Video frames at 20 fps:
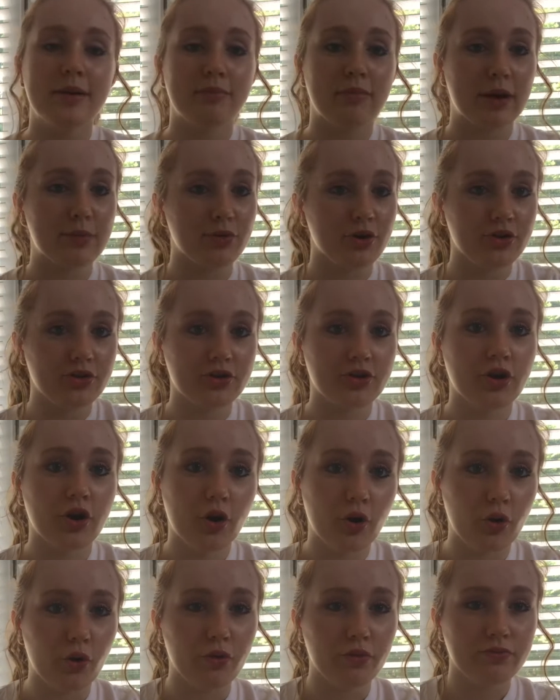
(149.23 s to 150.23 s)
My brother
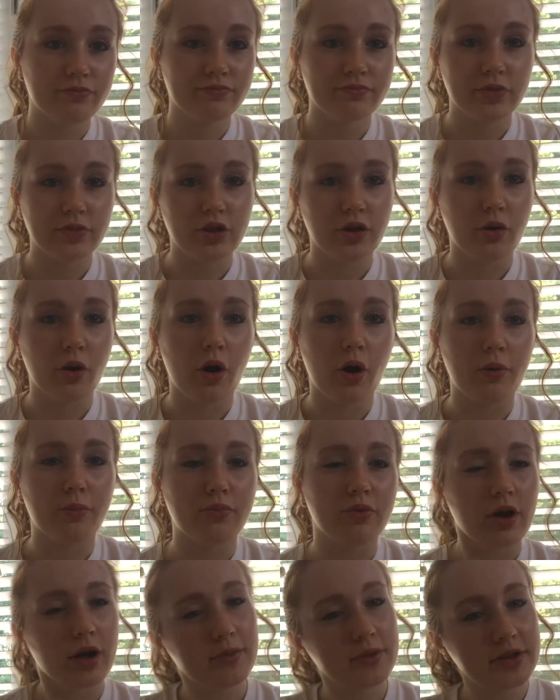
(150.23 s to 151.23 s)
Cole, you all
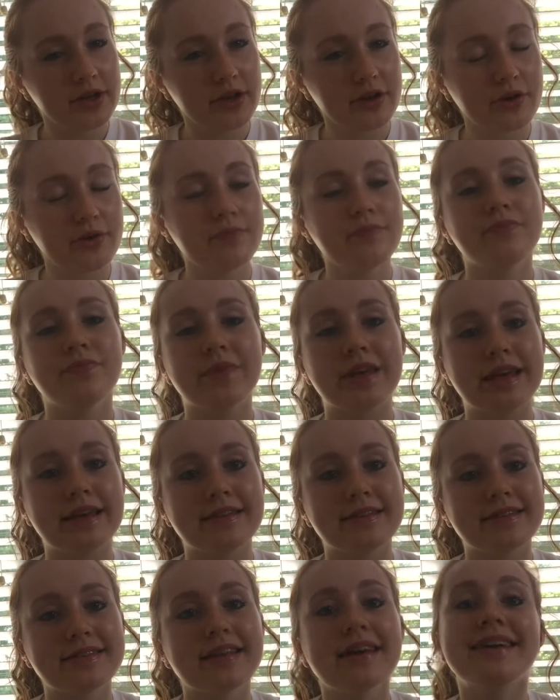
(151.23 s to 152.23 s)
probably know,
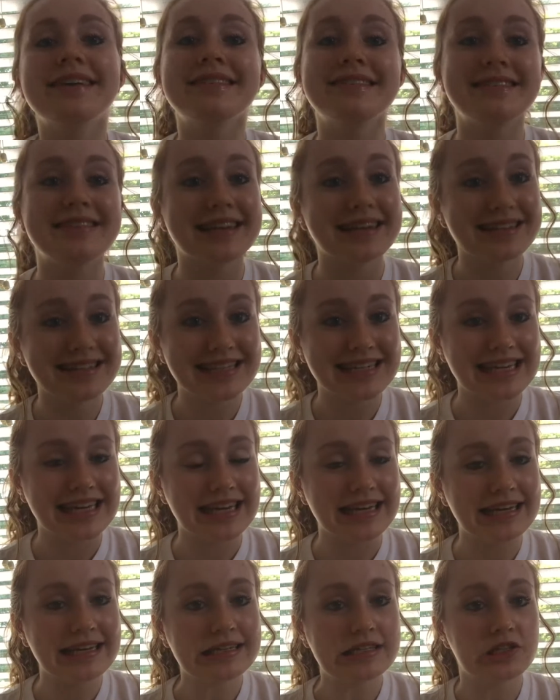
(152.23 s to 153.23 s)
he's
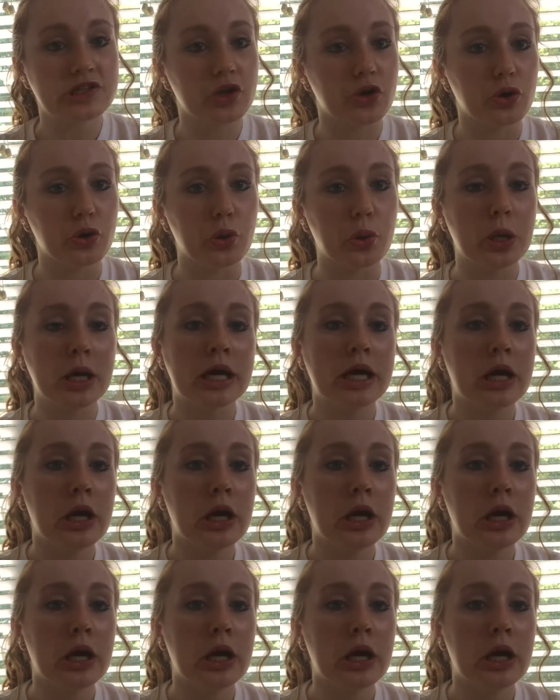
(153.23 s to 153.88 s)
16, so